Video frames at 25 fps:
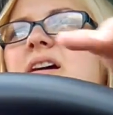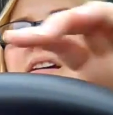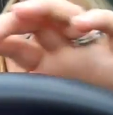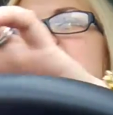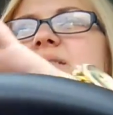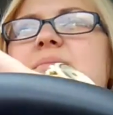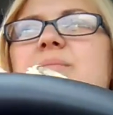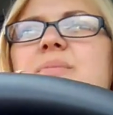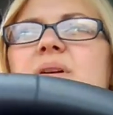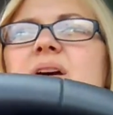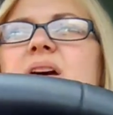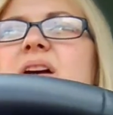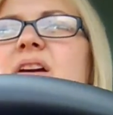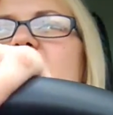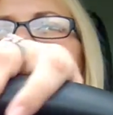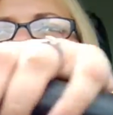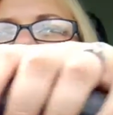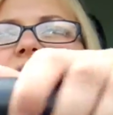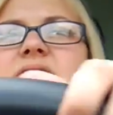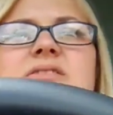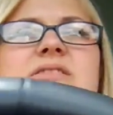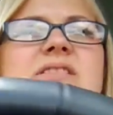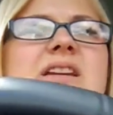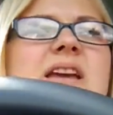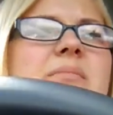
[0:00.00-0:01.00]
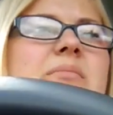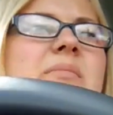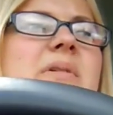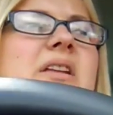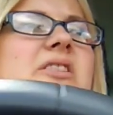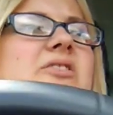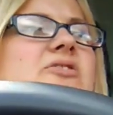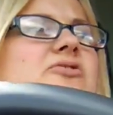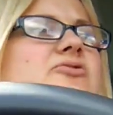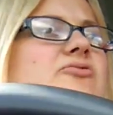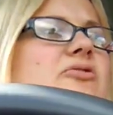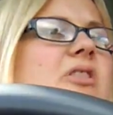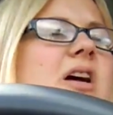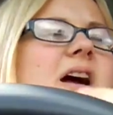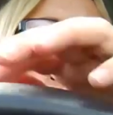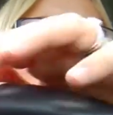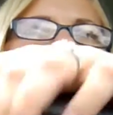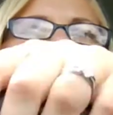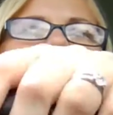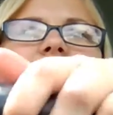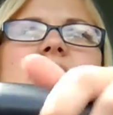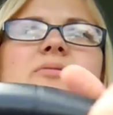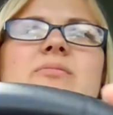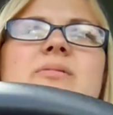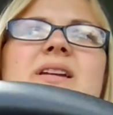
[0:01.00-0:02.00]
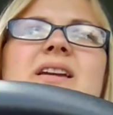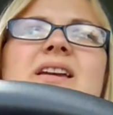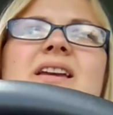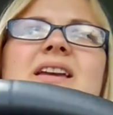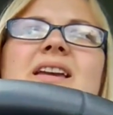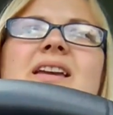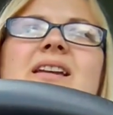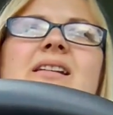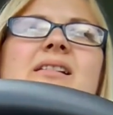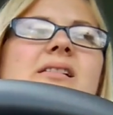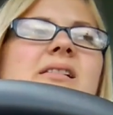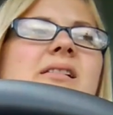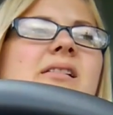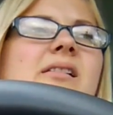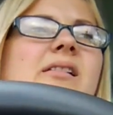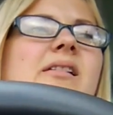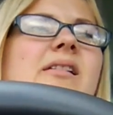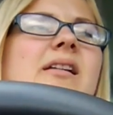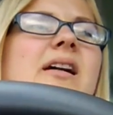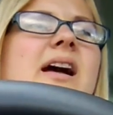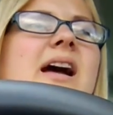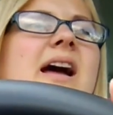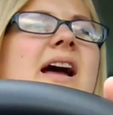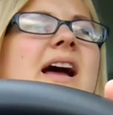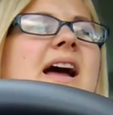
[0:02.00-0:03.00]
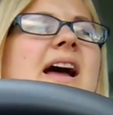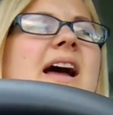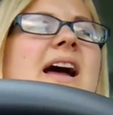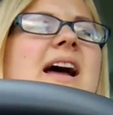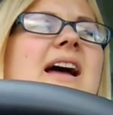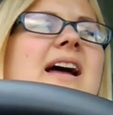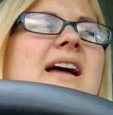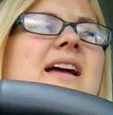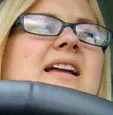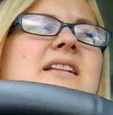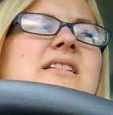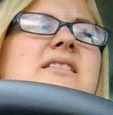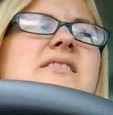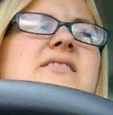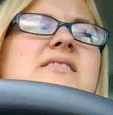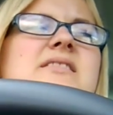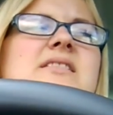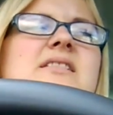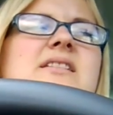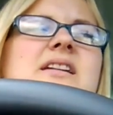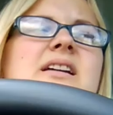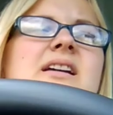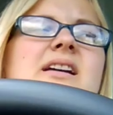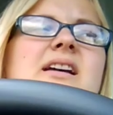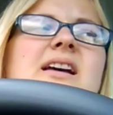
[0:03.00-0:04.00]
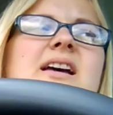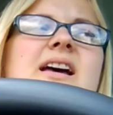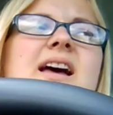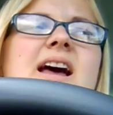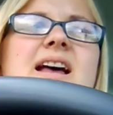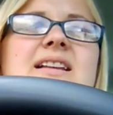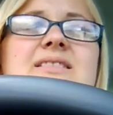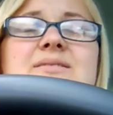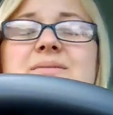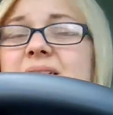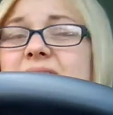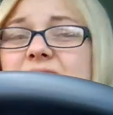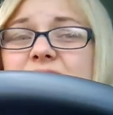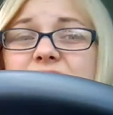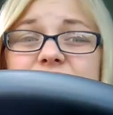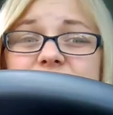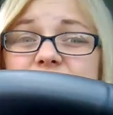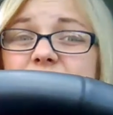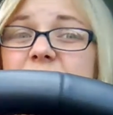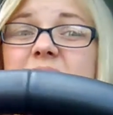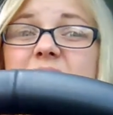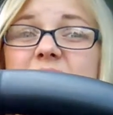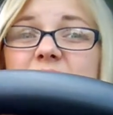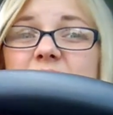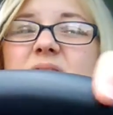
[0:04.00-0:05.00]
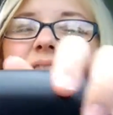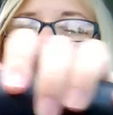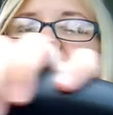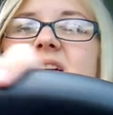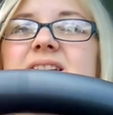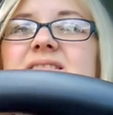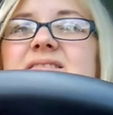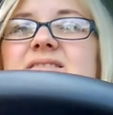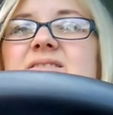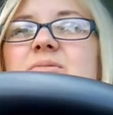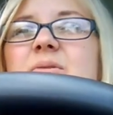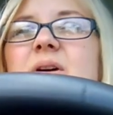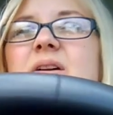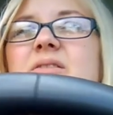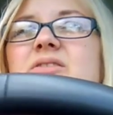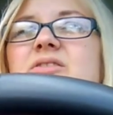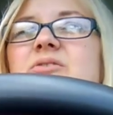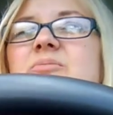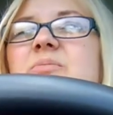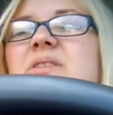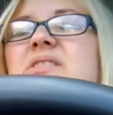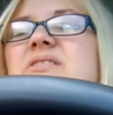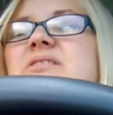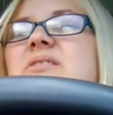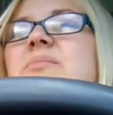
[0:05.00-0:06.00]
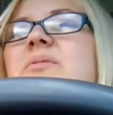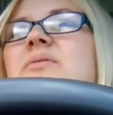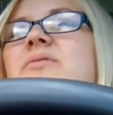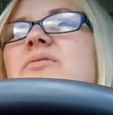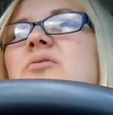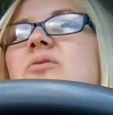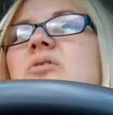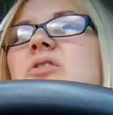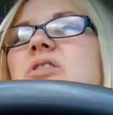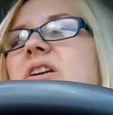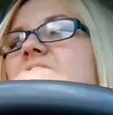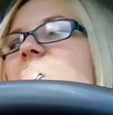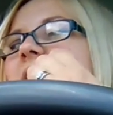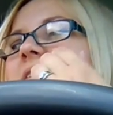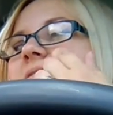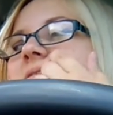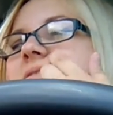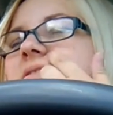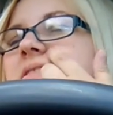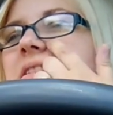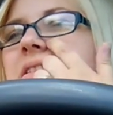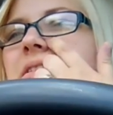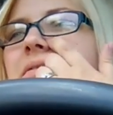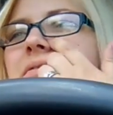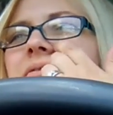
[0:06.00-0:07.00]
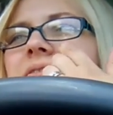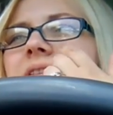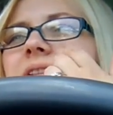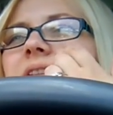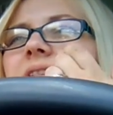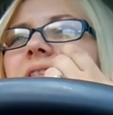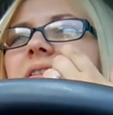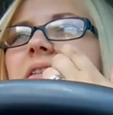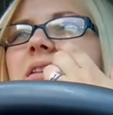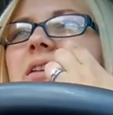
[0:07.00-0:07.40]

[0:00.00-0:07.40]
is about 10 minutes drive away, and it's quite good. It's the one you've been to before. You guys have seen the feed.